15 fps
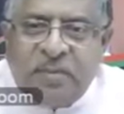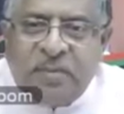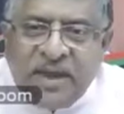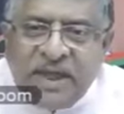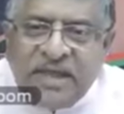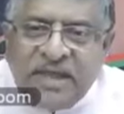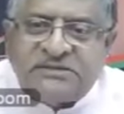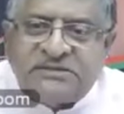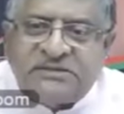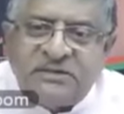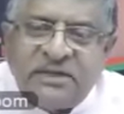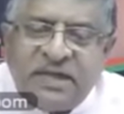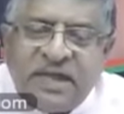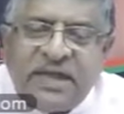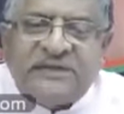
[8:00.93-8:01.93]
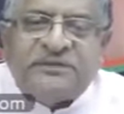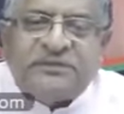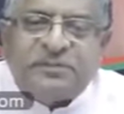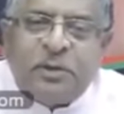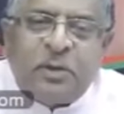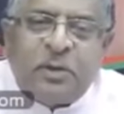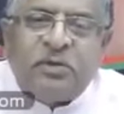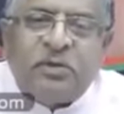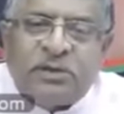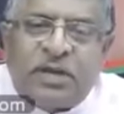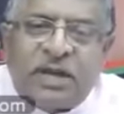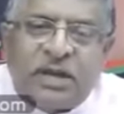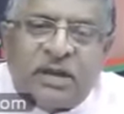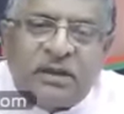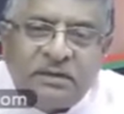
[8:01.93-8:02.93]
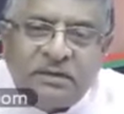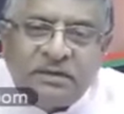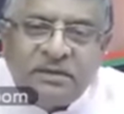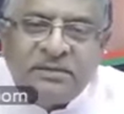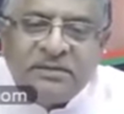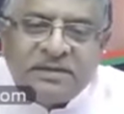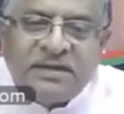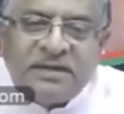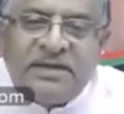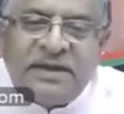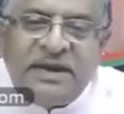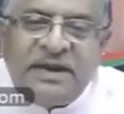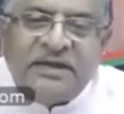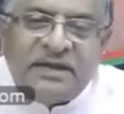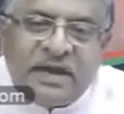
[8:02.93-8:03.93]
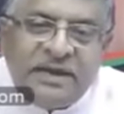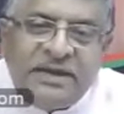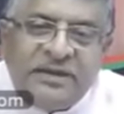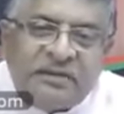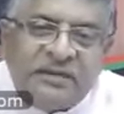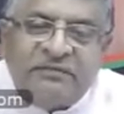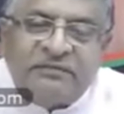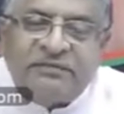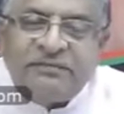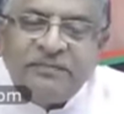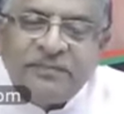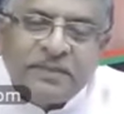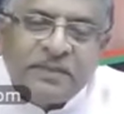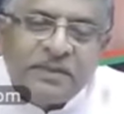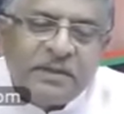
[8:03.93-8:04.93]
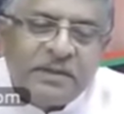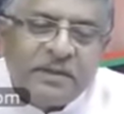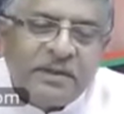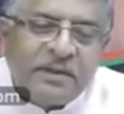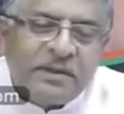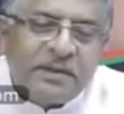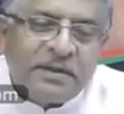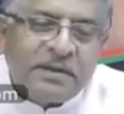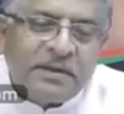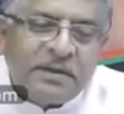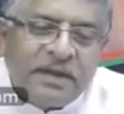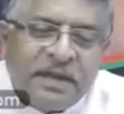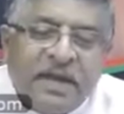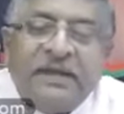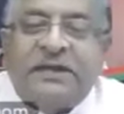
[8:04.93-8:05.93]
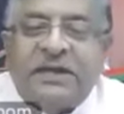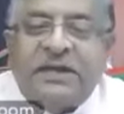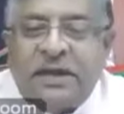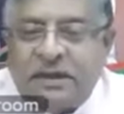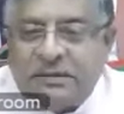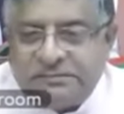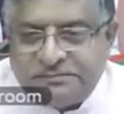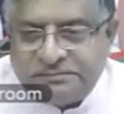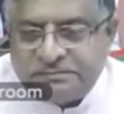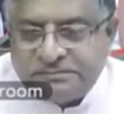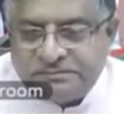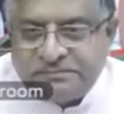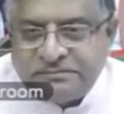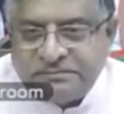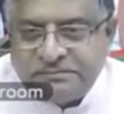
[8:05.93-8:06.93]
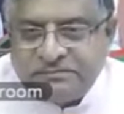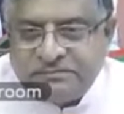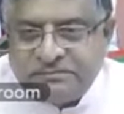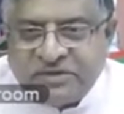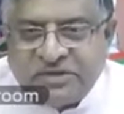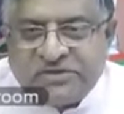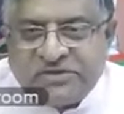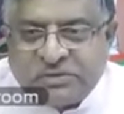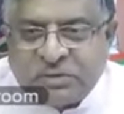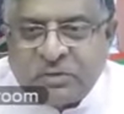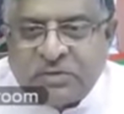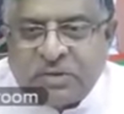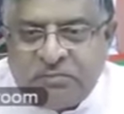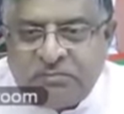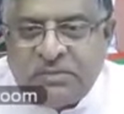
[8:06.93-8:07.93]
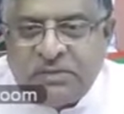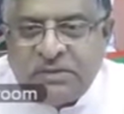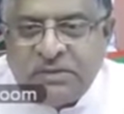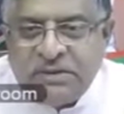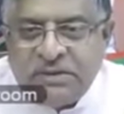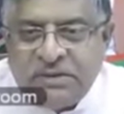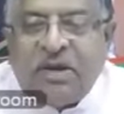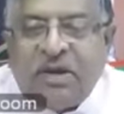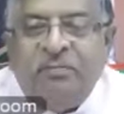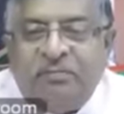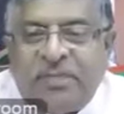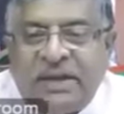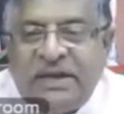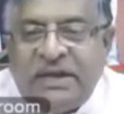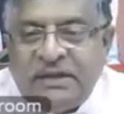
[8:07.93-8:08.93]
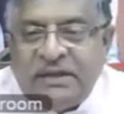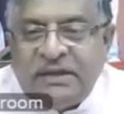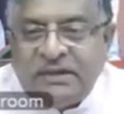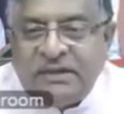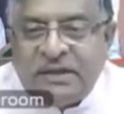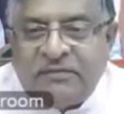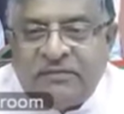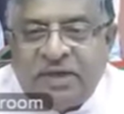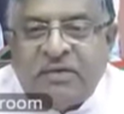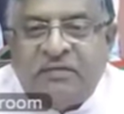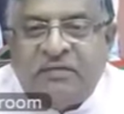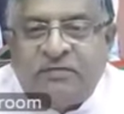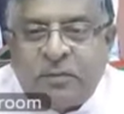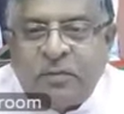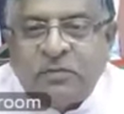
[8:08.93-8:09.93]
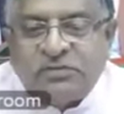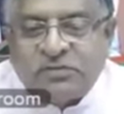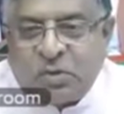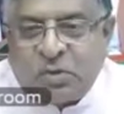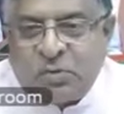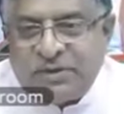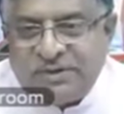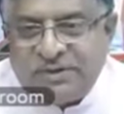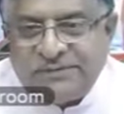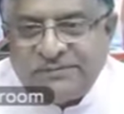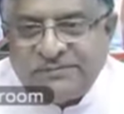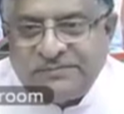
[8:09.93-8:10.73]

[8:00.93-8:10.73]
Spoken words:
please explore the great height of healthcare, which is so compelling in the wake of post-COVID.